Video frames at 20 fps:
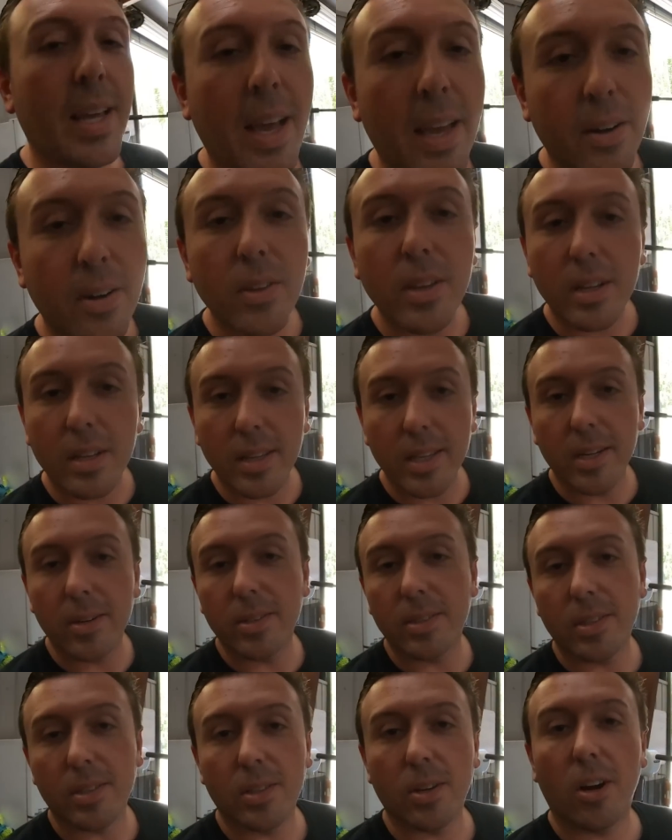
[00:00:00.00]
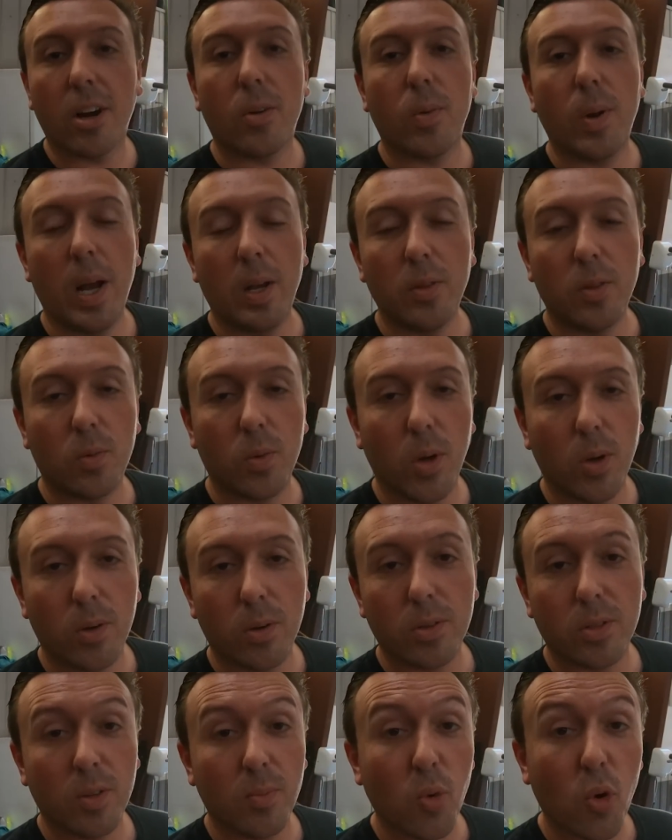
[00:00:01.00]
tighter the clearances are around the
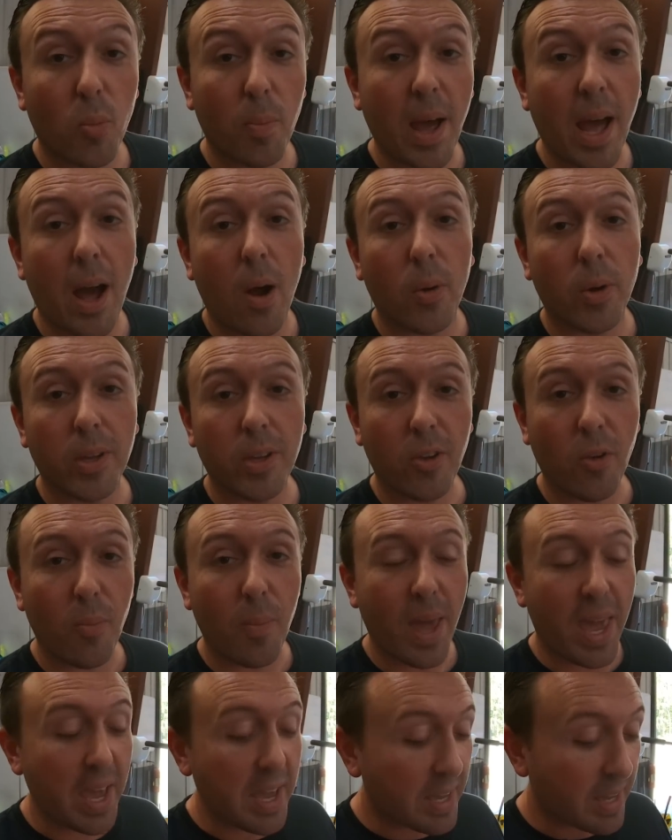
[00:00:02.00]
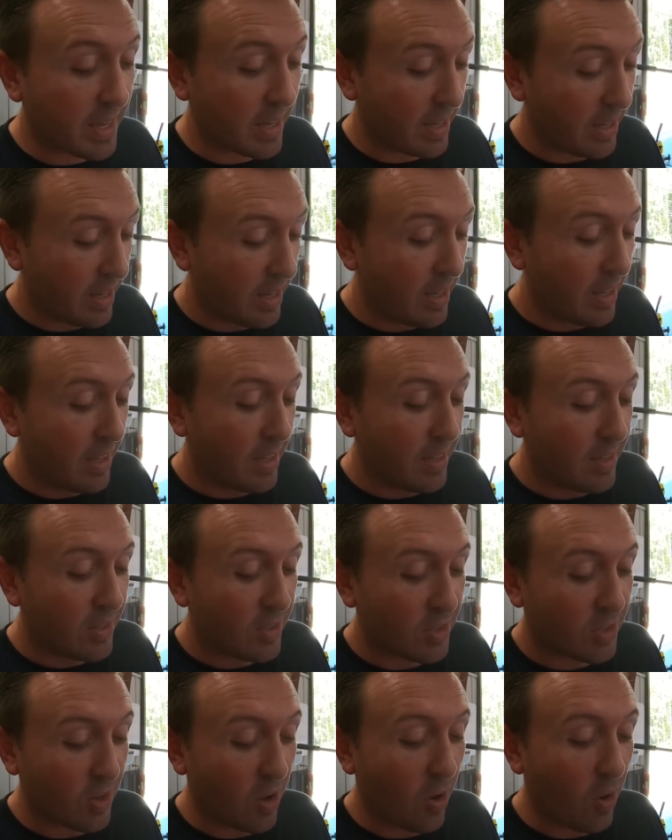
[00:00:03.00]
rotors, the more power you make.
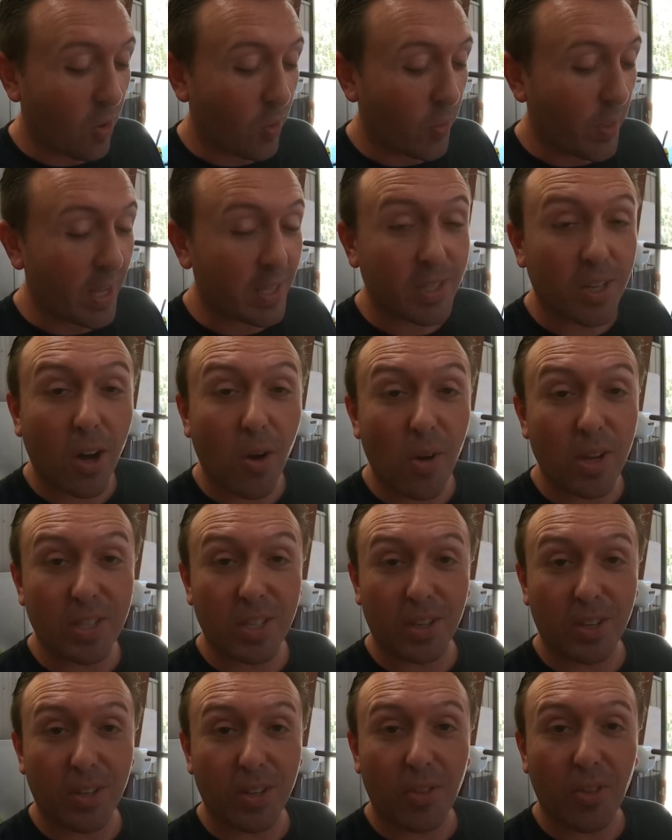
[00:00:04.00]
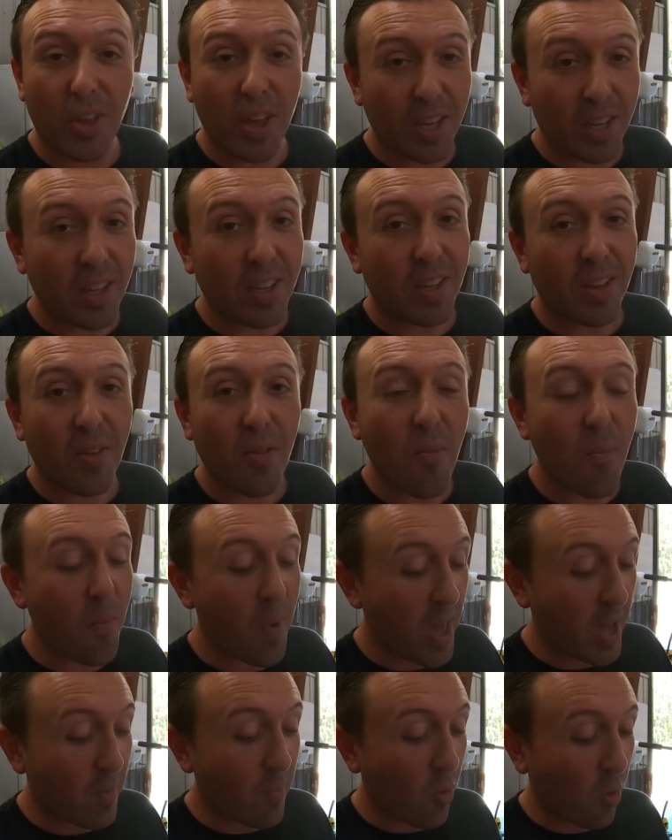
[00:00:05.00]
So that's always a good thing.
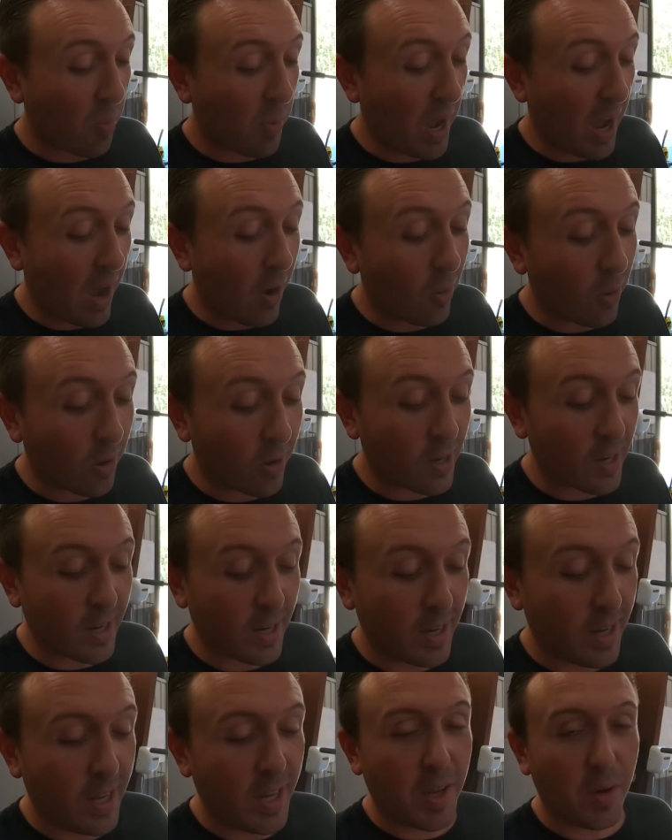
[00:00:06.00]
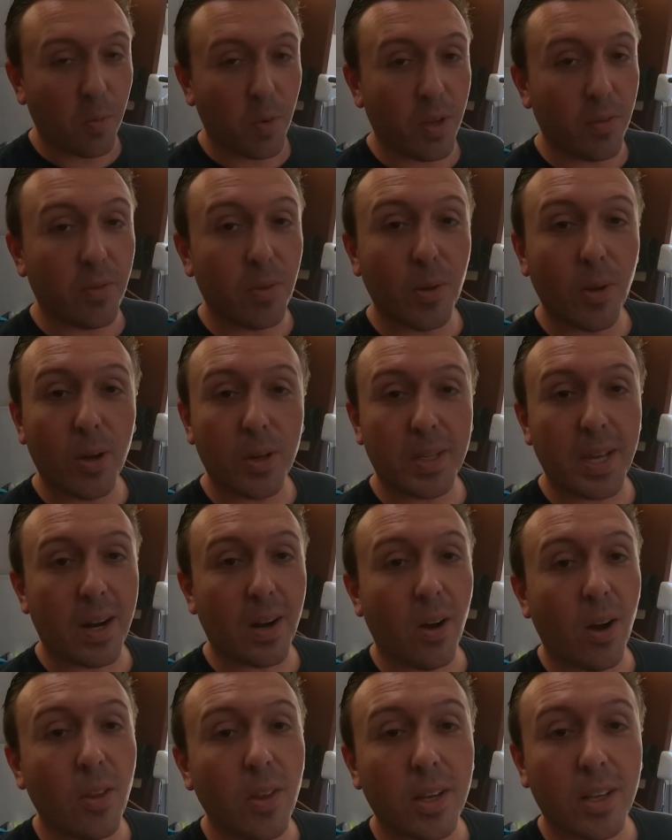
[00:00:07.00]
Make more power. We've looked at
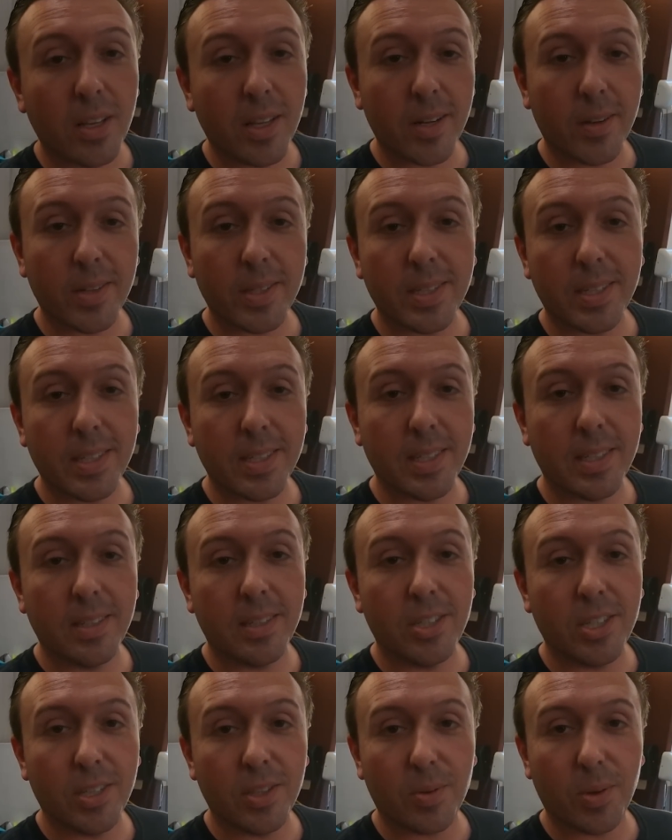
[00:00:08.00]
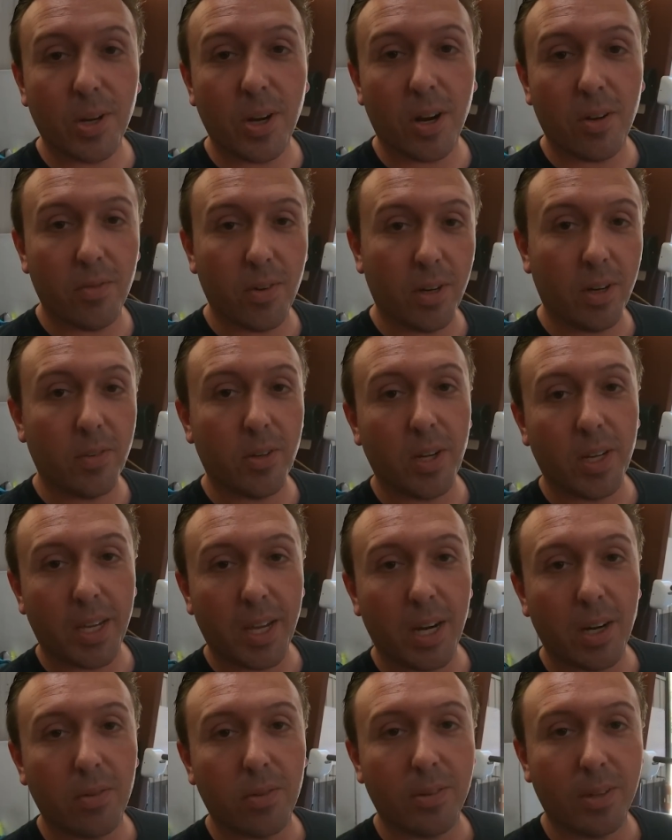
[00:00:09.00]
all the clearances in the Gen3R very, very
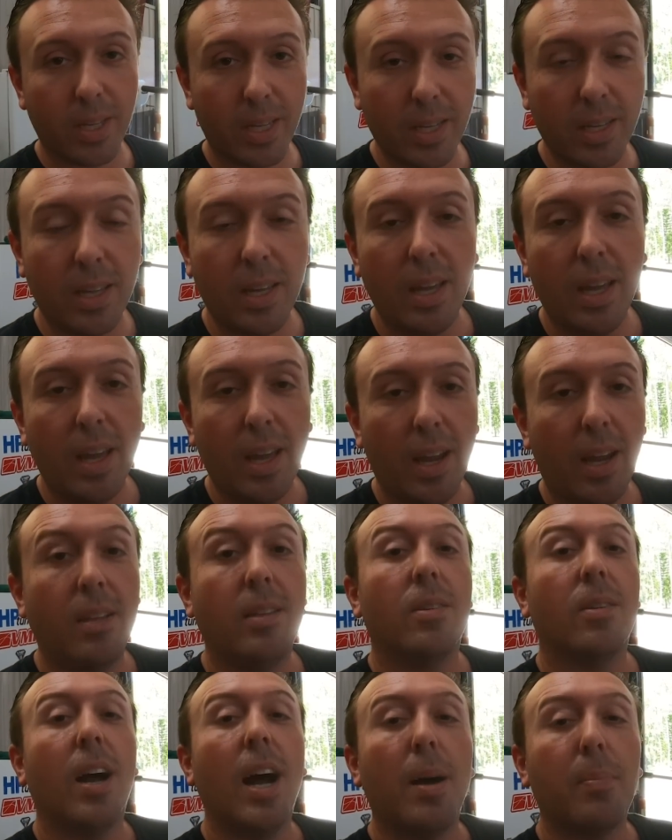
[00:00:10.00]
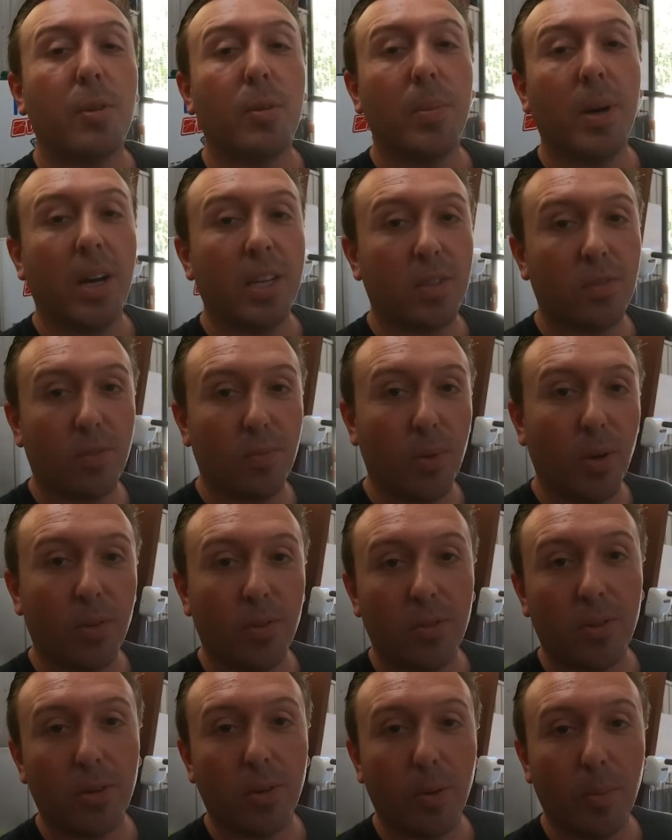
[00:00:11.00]
carefully, and they're optimized for
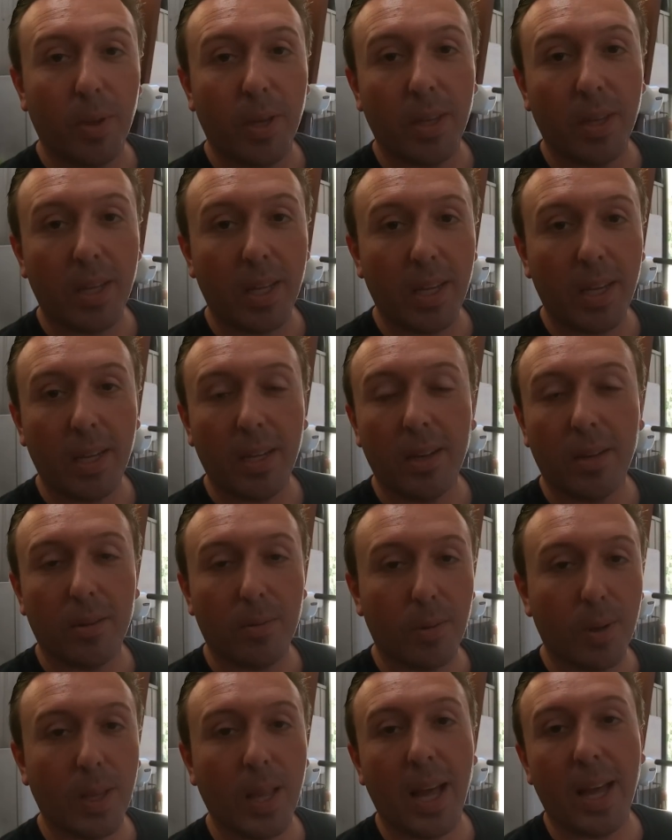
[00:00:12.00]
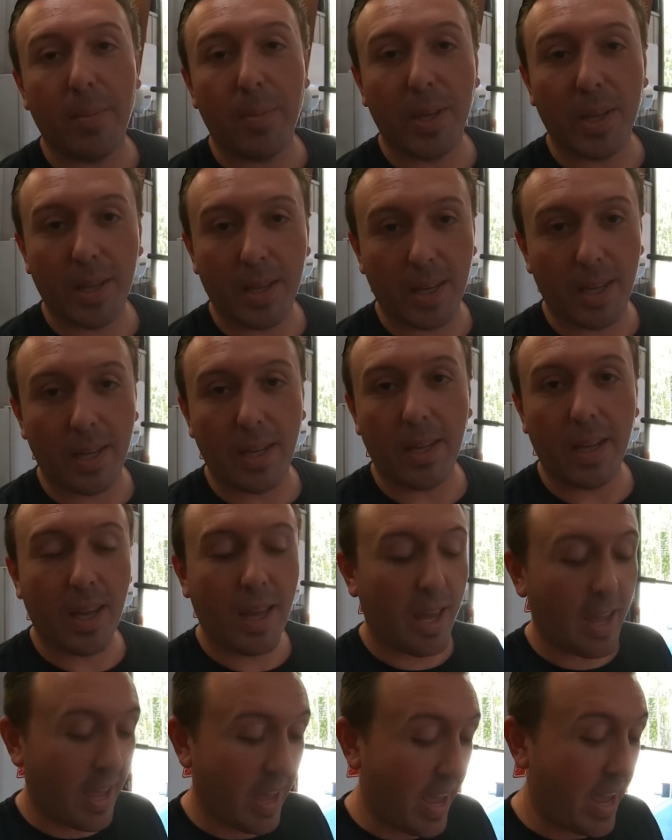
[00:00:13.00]
both durability, reliability,
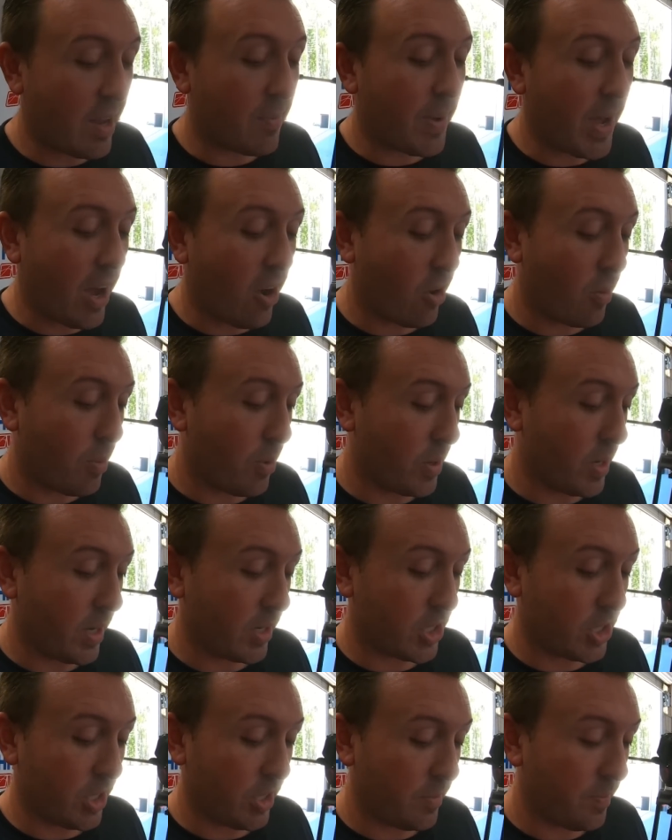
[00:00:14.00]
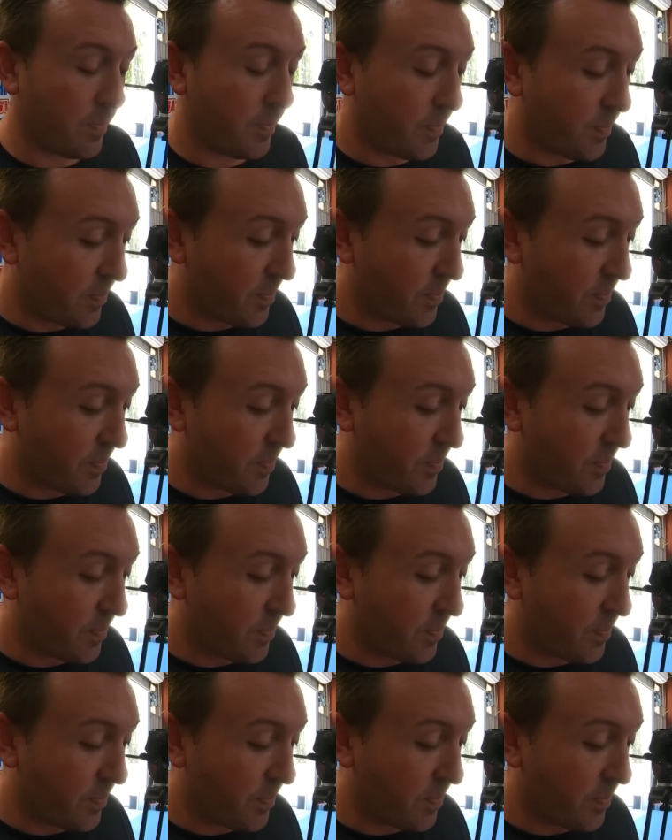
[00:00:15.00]
and power production.